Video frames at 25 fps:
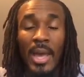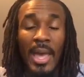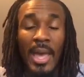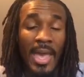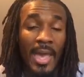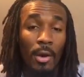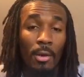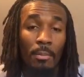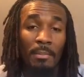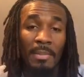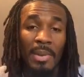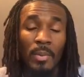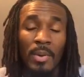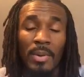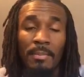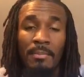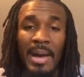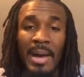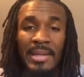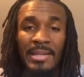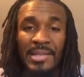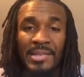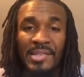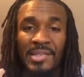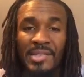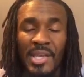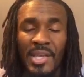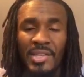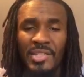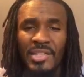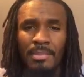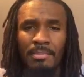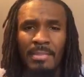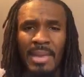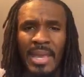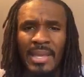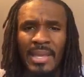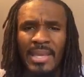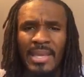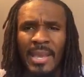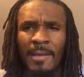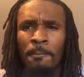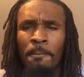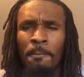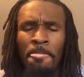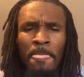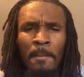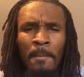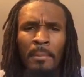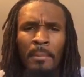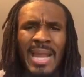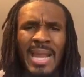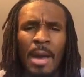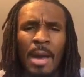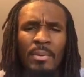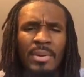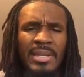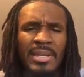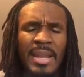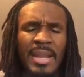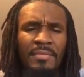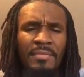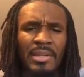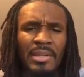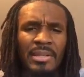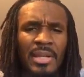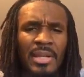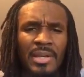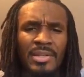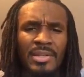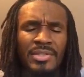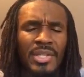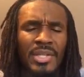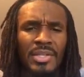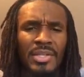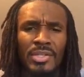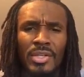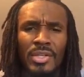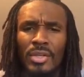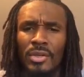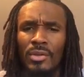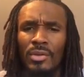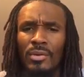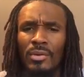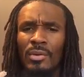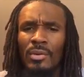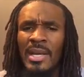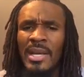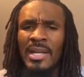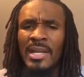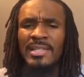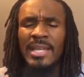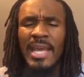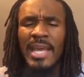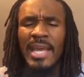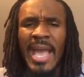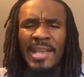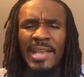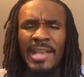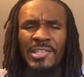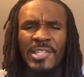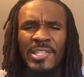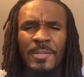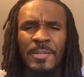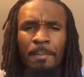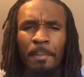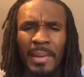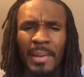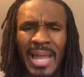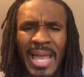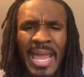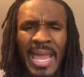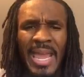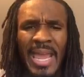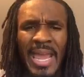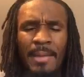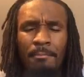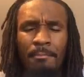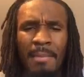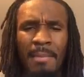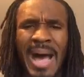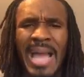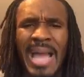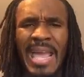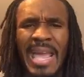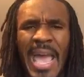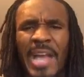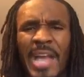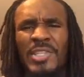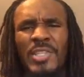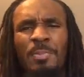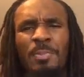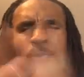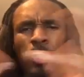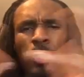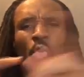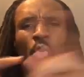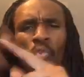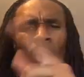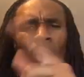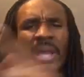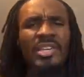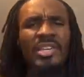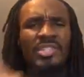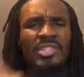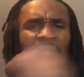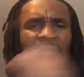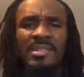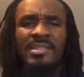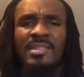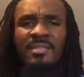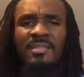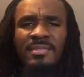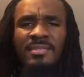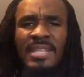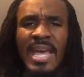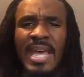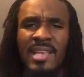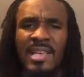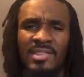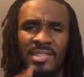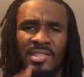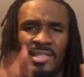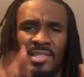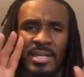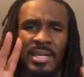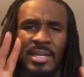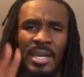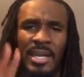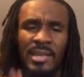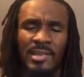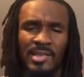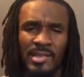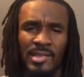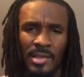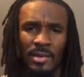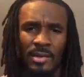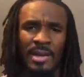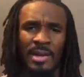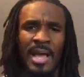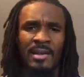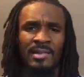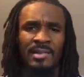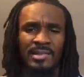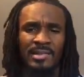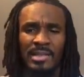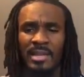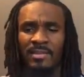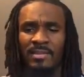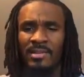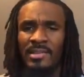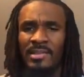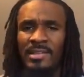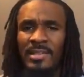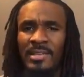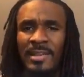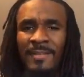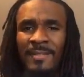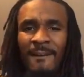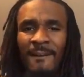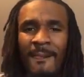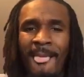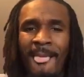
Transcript: help me with my decision making, but I would never look to you to explain my explorations of destiny. Slow down, Stevenson.